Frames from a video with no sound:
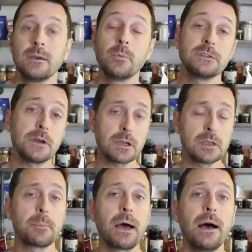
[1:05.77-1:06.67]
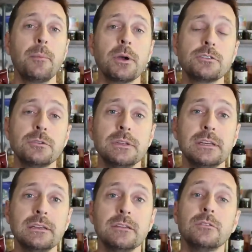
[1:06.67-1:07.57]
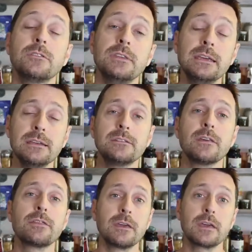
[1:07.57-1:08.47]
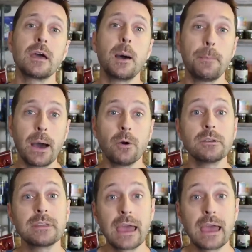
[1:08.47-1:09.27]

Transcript: And when talking about how much you need, you need to think about